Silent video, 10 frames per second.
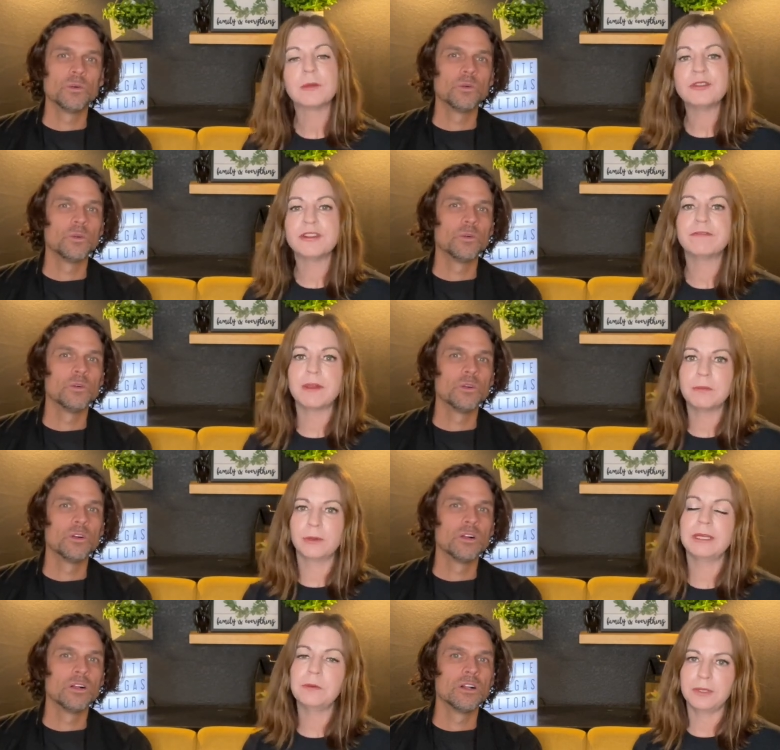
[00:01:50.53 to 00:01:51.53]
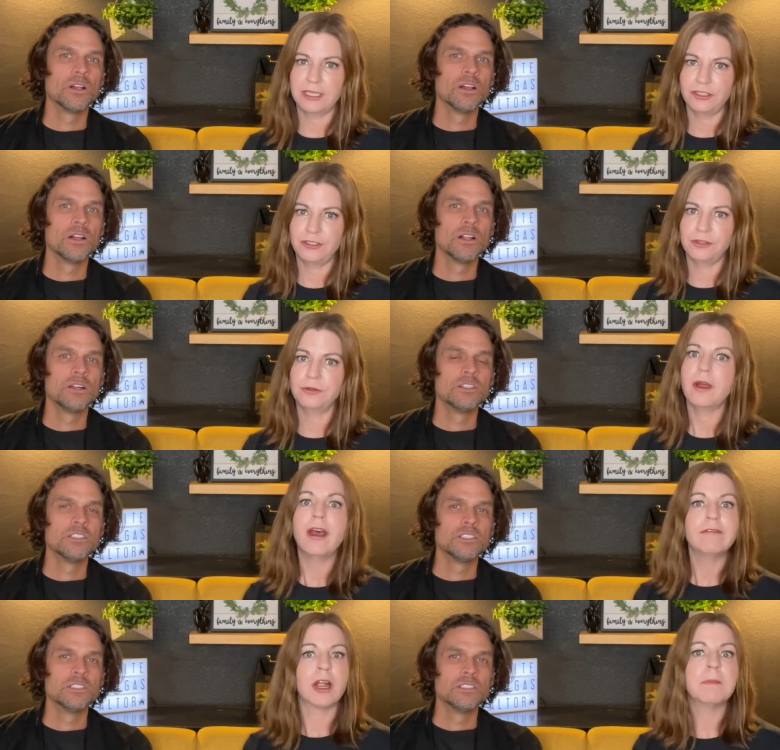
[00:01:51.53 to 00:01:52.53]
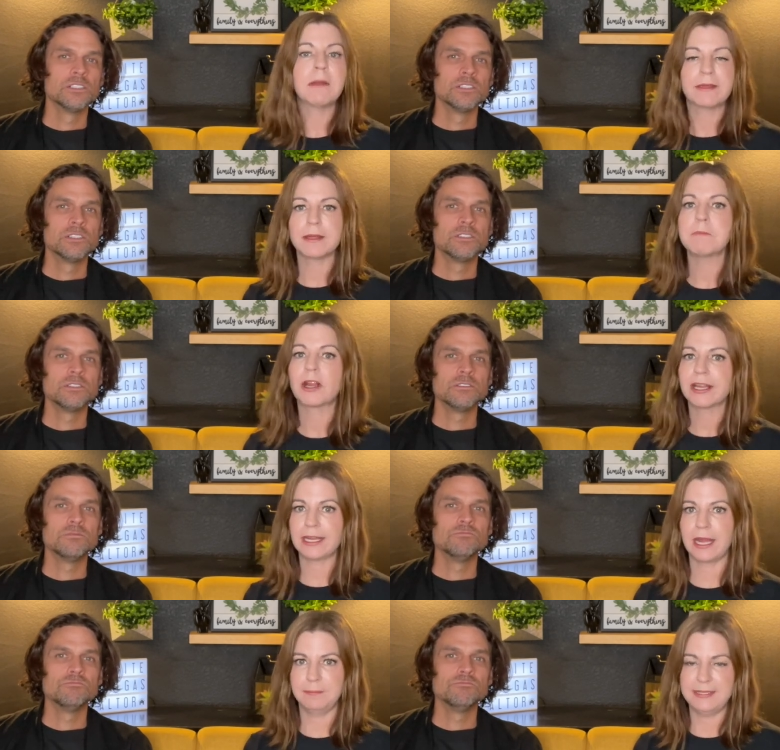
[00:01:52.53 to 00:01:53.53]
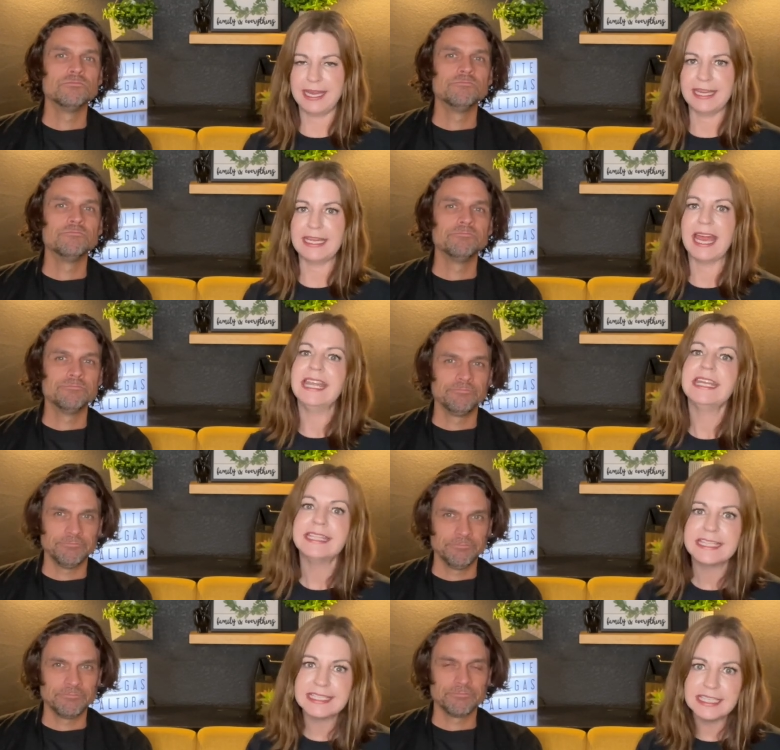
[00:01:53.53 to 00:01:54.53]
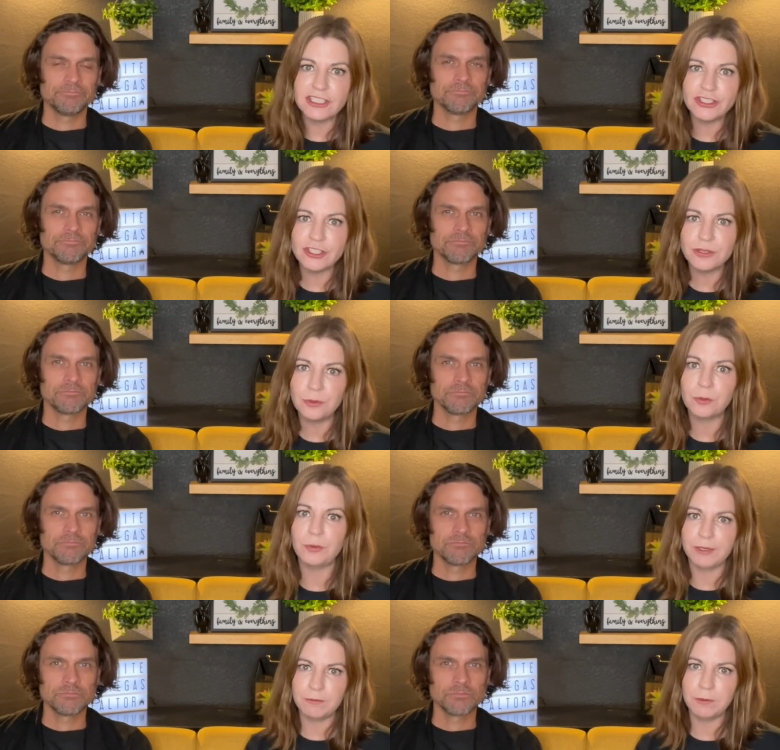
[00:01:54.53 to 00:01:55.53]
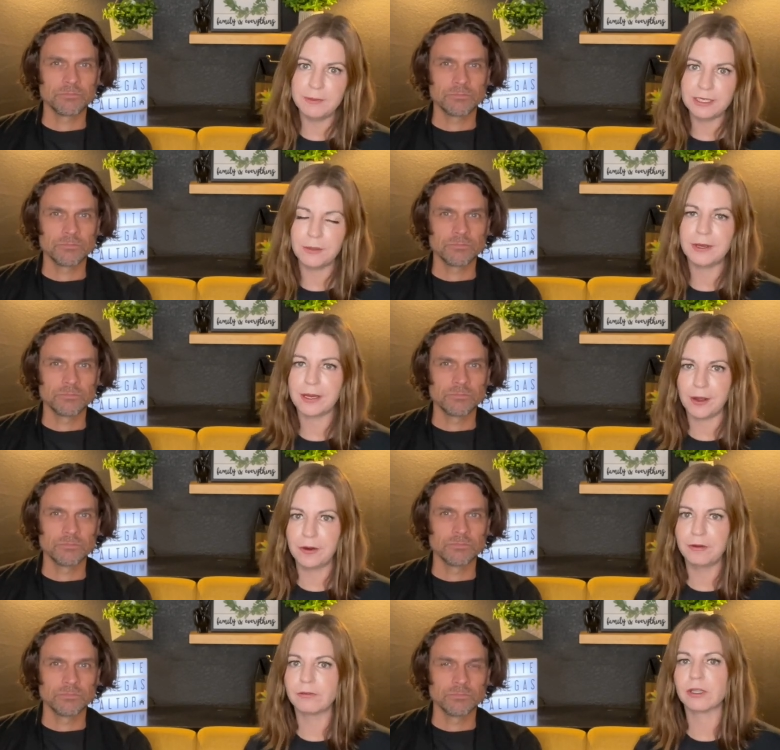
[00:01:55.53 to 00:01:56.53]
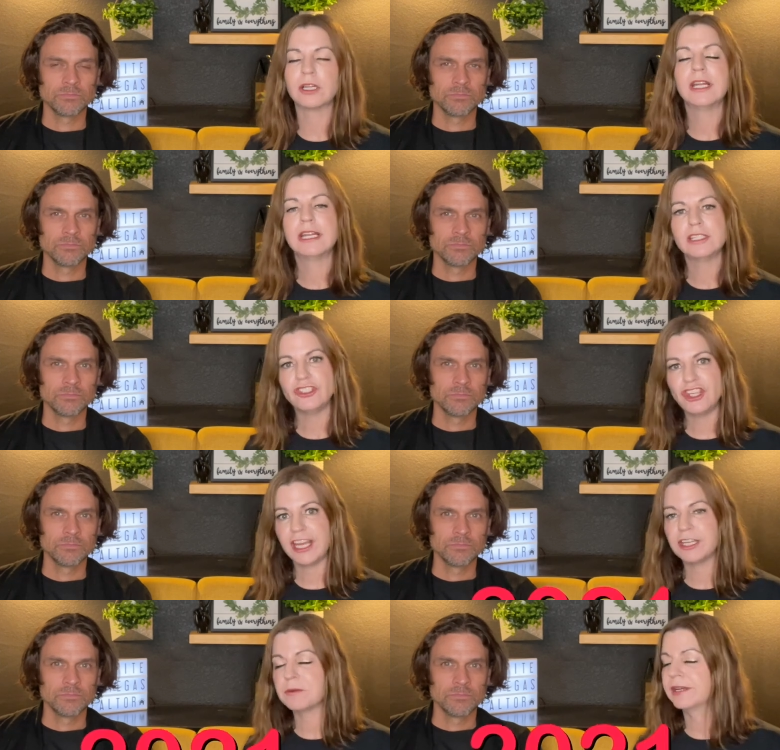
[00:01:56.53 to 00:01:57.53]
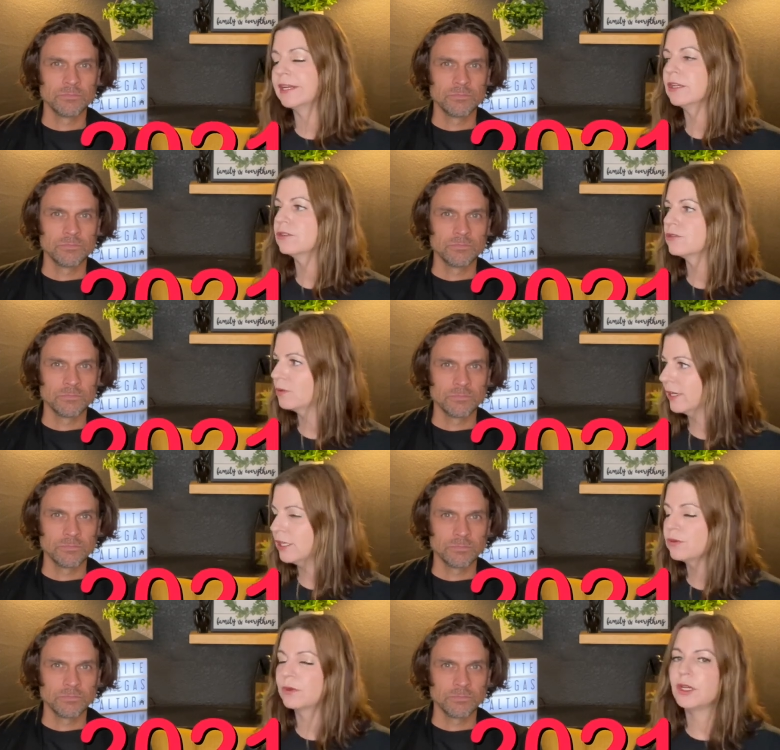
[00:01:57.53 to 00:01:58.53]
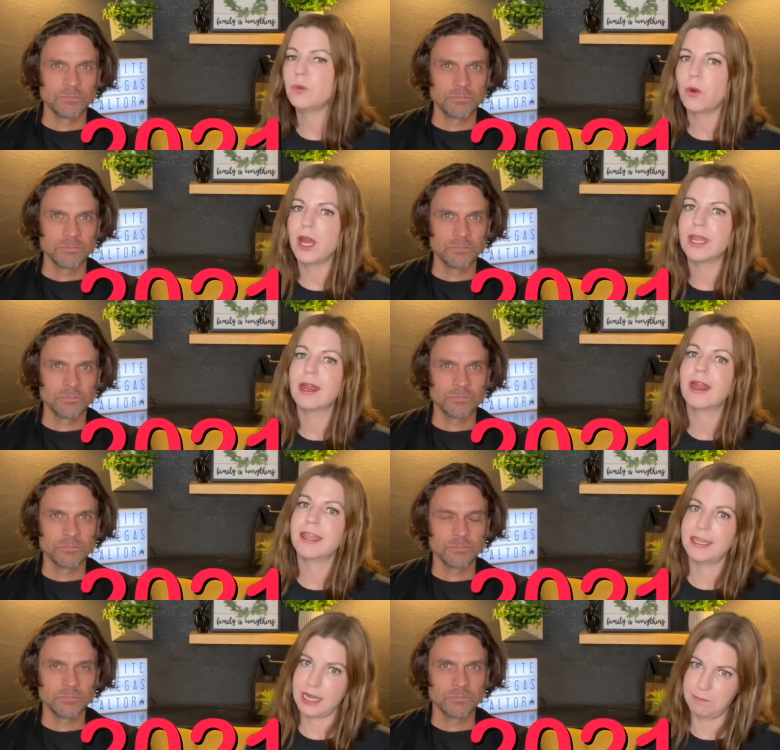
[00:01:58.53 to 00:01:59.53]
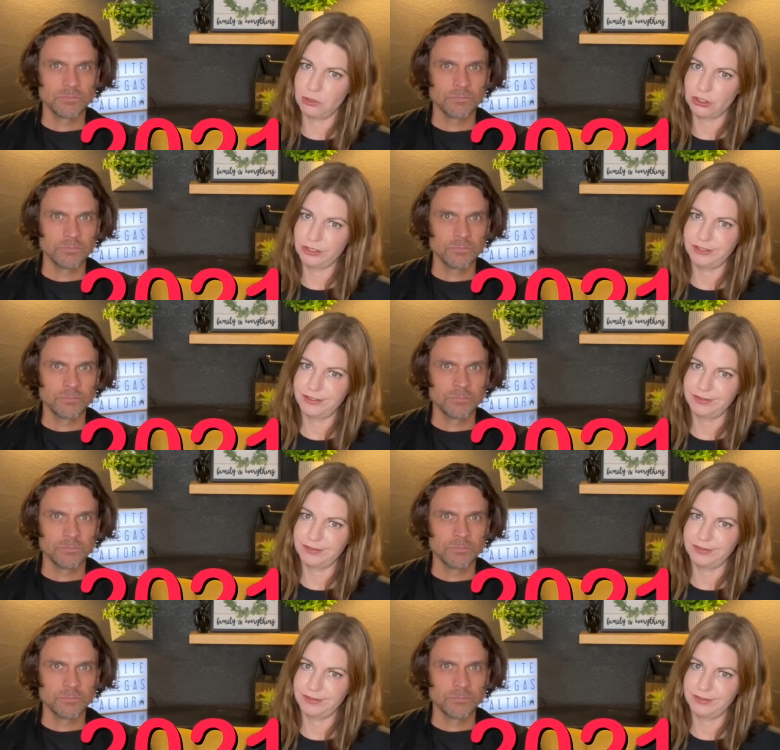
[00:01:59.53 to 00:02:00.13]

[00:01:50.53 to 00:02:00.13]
Speaker 1: to the February issue of our monthly market update. And in this issue, we will be going over January 2021 numbers.